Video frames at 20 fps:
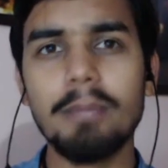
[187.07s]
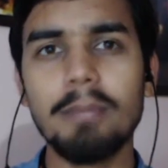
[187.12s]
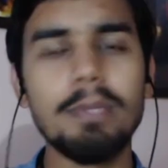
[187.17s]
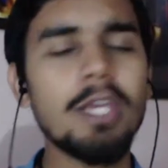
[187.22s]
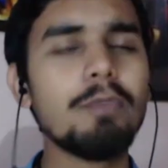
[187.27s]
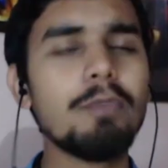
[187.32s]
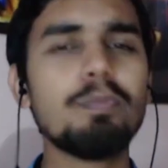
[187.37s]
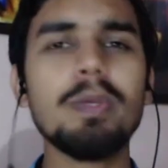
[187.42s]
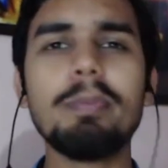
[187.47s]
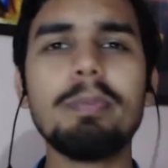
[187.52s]

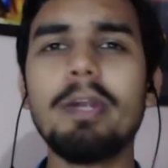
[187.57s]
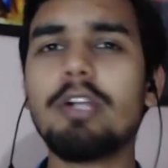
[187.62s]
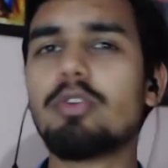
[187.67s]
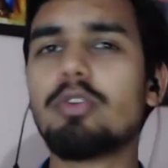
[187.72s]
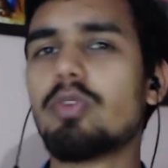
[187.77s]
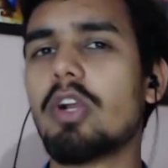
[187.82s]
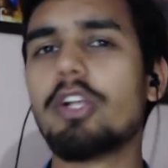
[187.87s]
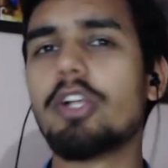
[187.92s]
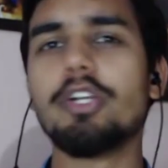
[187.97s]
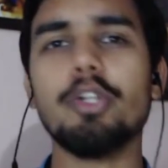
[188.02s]
If people
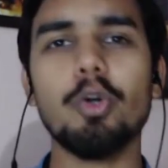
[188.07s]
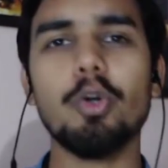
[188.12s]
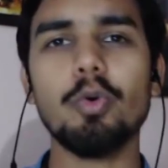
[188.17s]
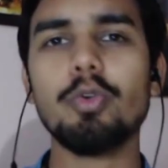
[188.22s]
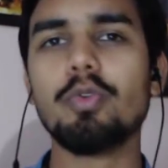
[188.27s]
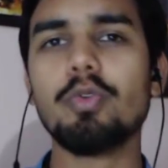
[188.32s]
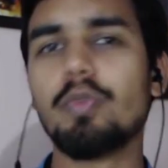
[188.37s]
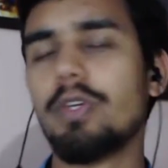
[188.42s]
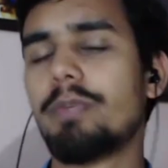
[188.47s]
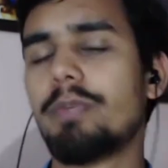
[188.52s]
do not know
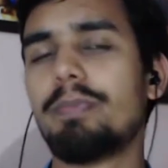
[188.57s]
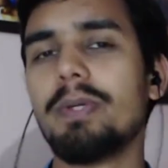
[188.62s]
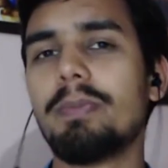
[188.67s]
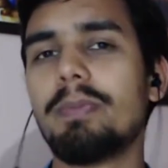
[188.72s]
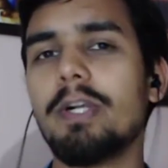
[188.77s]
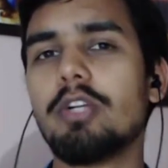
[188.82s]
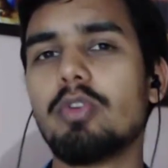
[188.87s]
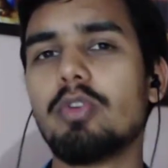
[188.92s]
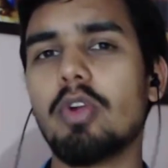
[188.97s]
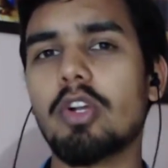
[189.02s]
you, if
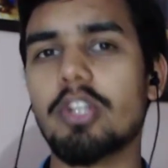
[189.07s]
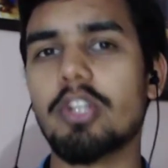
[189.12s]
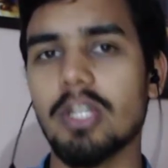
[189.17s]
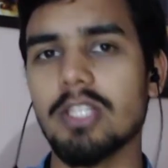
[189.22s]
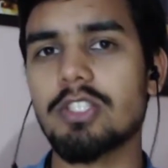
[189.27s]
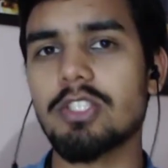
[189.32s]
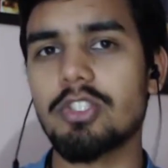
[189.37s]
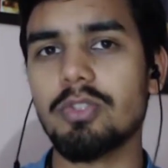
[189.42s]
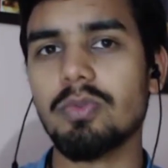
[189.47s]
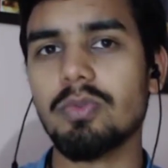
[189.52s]
people do not
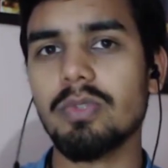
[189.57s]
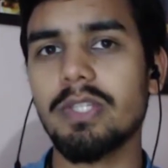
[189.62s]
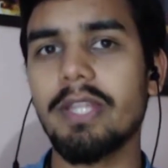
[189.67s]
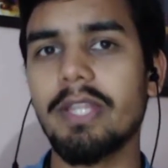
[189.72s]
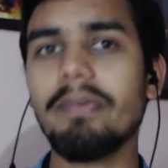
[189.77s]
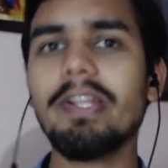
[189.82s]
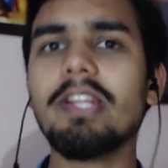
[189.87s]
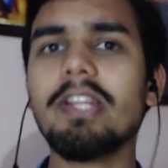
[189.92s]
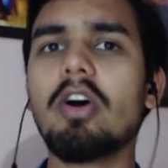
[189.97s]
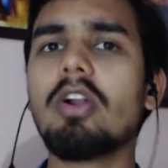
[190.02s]
trust you,
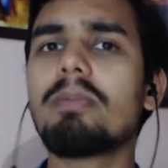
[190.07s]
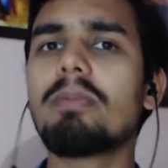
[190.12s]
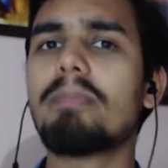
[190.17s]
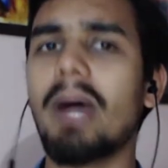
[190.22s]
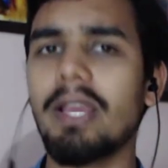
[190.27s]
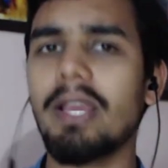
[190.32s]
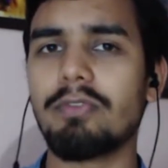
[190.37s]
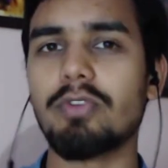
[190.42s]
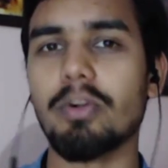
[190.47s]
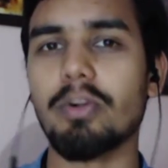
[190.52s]
they will not
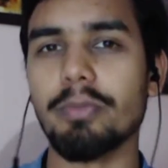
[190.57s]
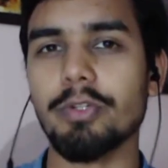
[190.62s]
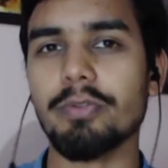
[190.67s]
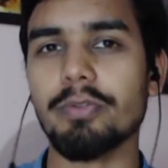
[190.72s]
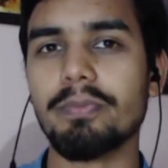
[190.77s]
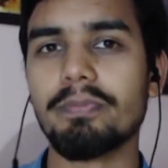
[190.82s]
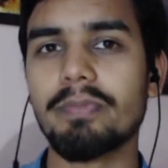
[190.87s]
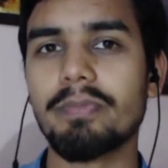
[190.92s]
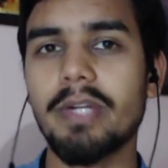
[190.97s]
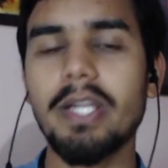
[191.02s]
buy from you,
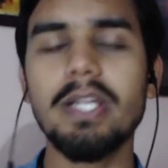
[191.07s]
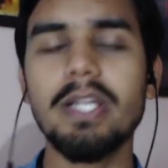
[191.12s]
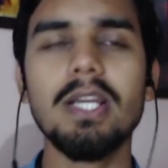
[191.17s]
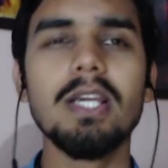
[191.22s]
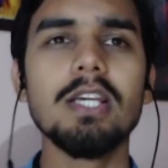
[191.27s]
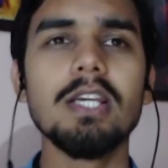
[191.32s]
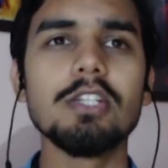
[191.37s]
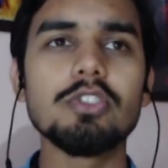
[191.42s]
right?